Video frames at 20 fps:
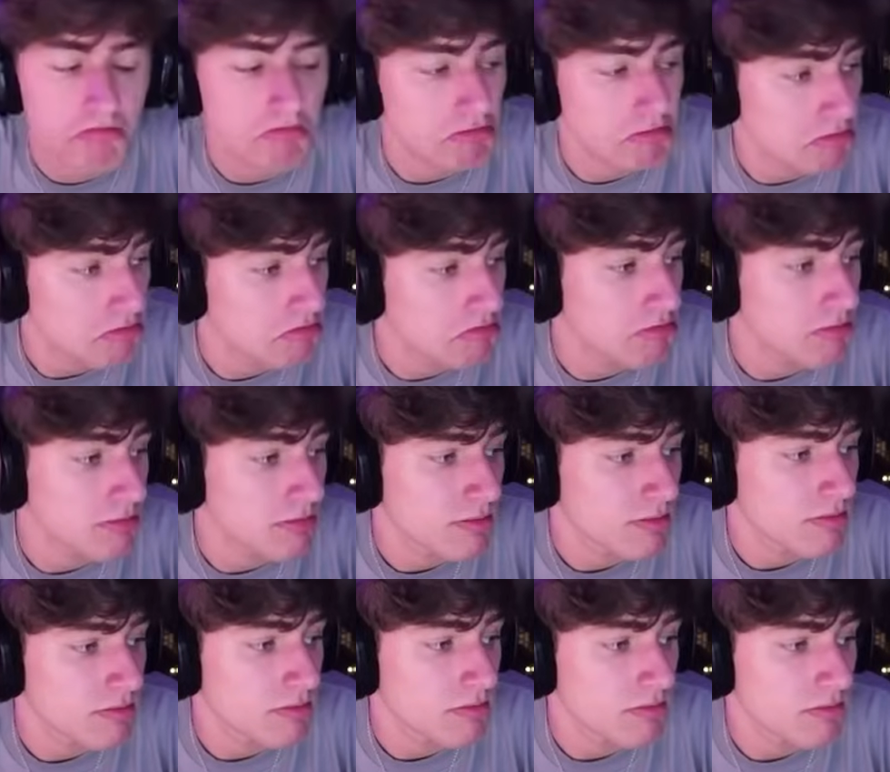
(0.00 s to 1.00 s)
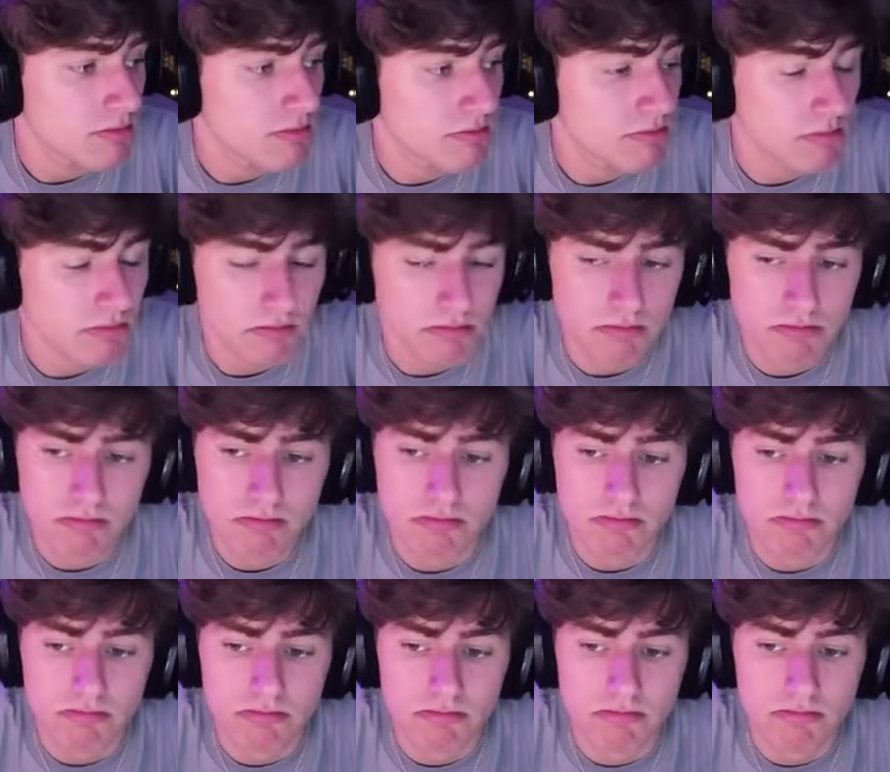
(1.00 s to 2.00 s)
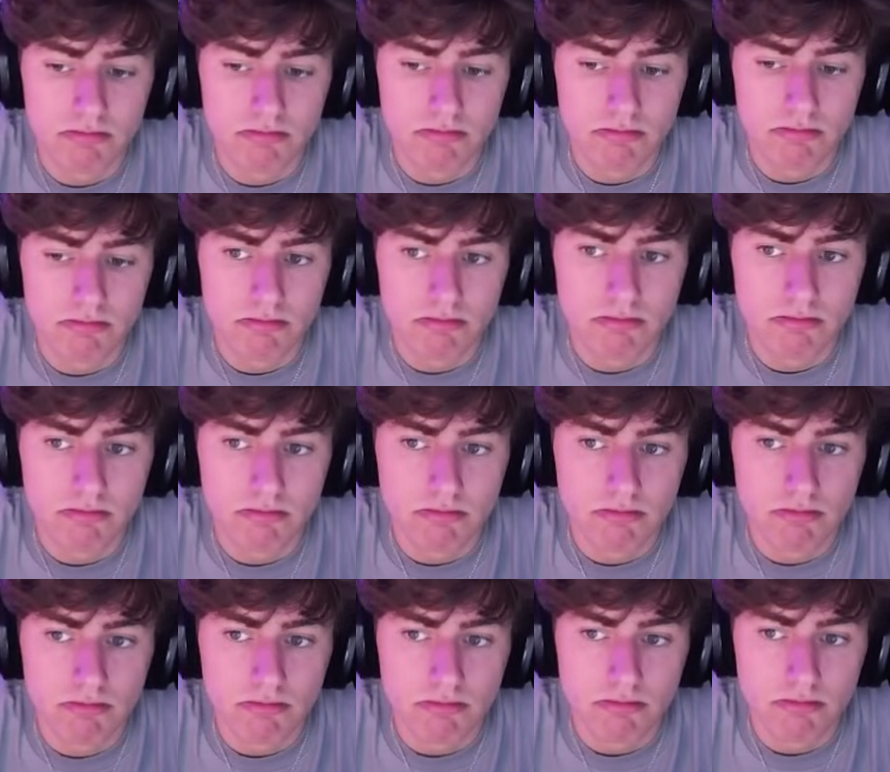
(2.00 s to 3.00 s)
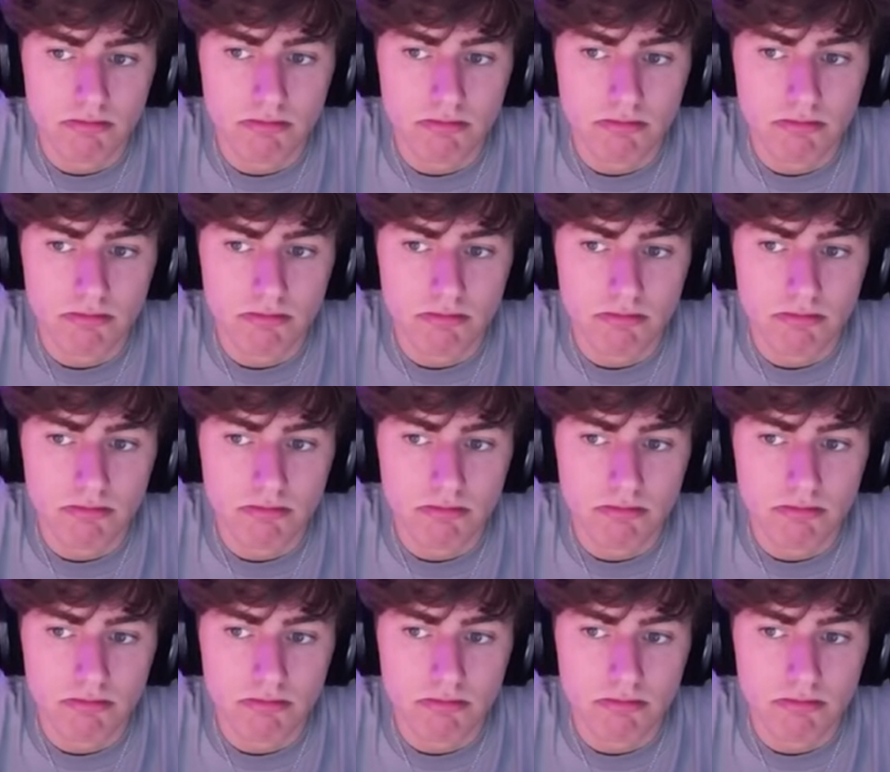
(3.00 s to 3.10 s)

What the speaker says: No words are spoken by the person on screen.